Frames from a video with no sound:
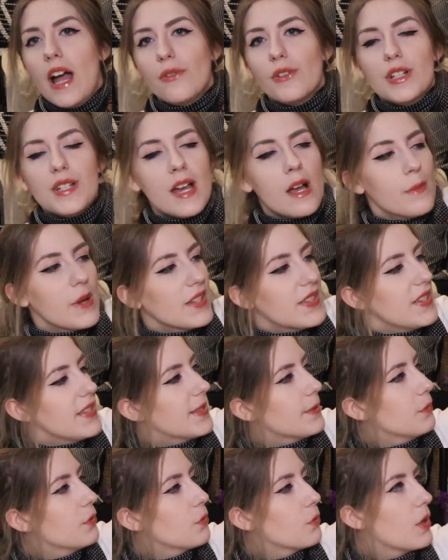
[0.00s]
Every time I see
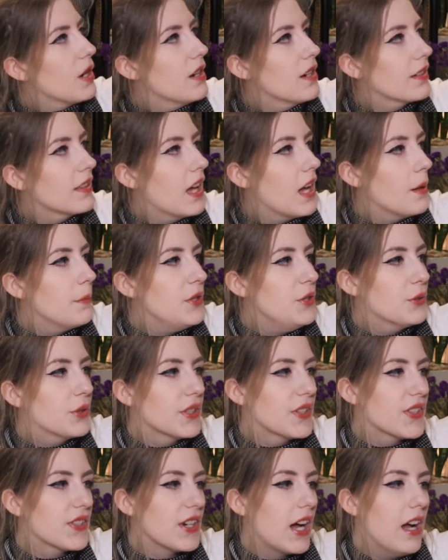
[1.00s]
someone wearing them, you
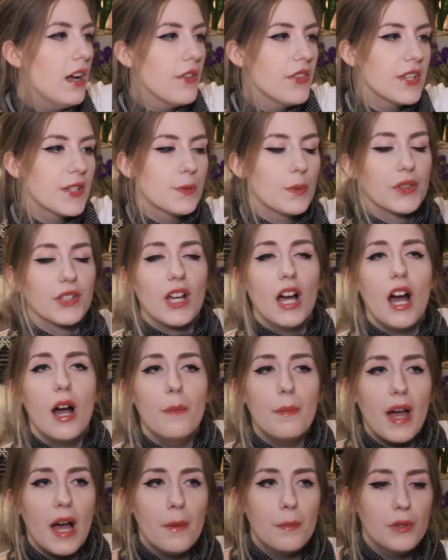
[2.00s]
could style this with
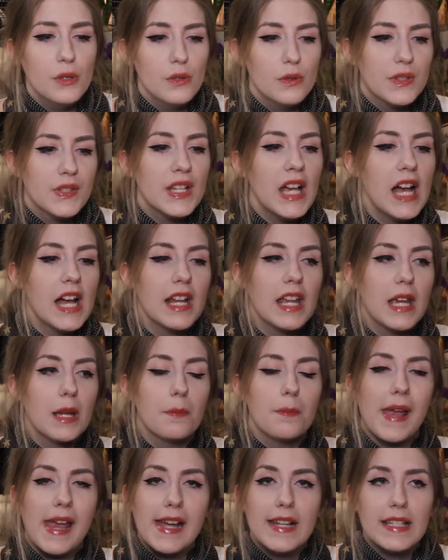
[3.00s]
combat boots and a
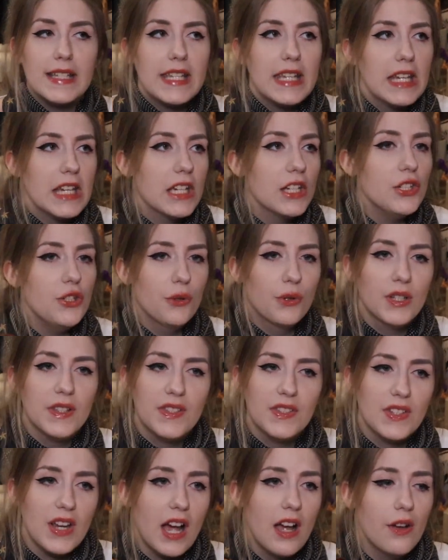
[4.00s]
band tee. You could
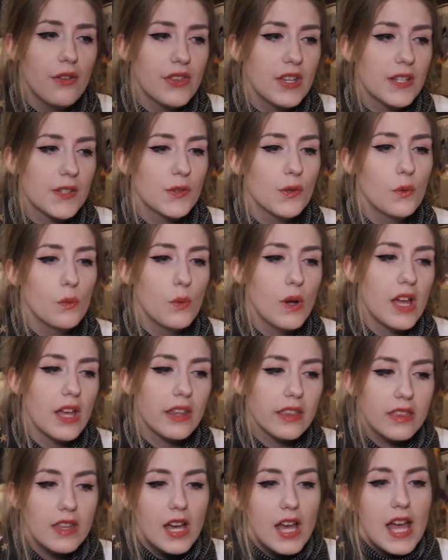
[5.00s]
style this
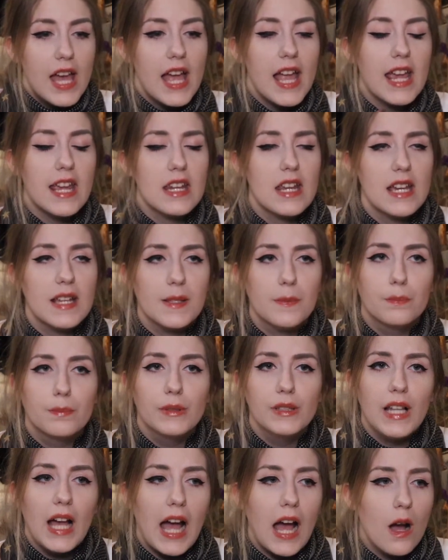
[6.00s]
with a nice
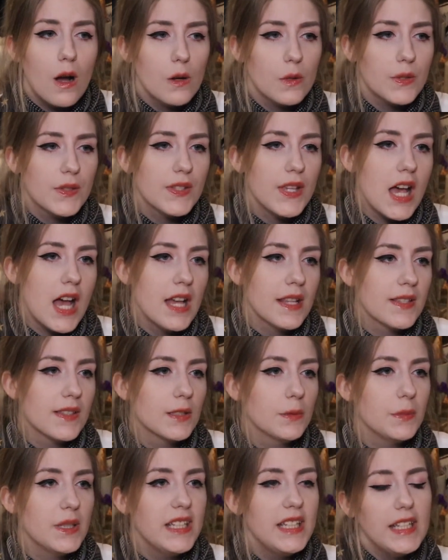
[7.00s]
blouse and
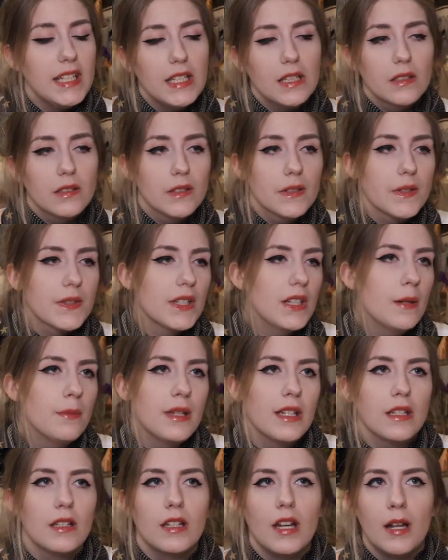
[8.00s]
some heels. I
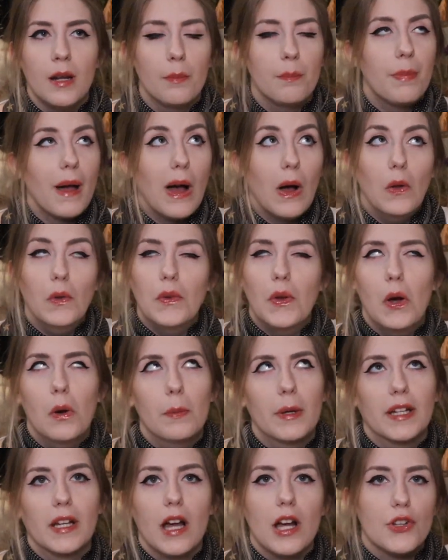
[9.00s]
mean, and a belt. Oh
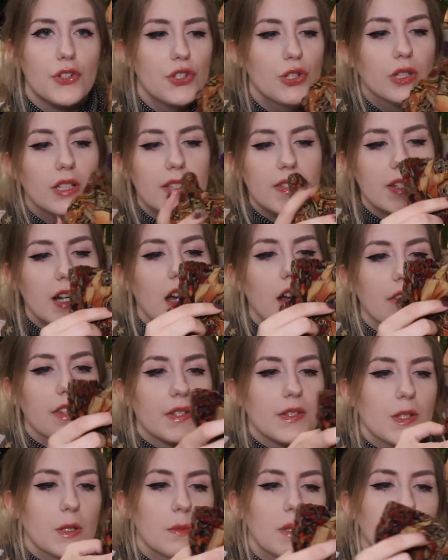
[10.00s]
my gosh, you could style
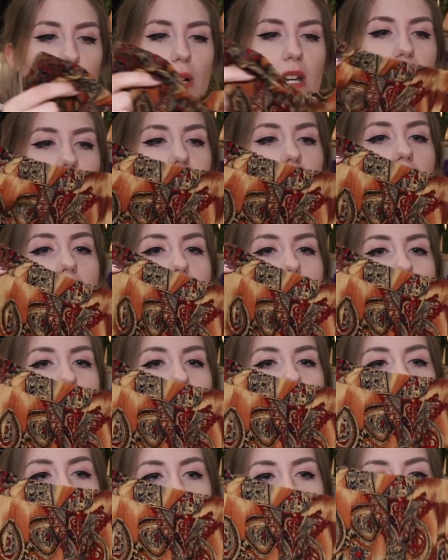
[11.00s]
this so many ways
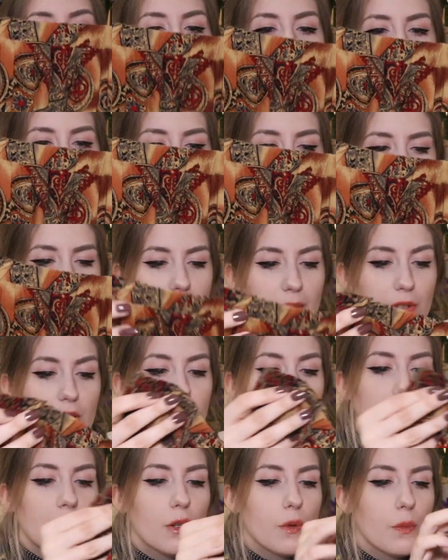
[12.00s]
and it would be gorgeous in every
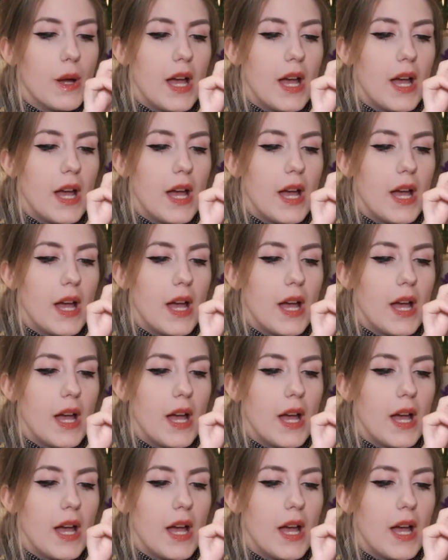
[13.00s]
single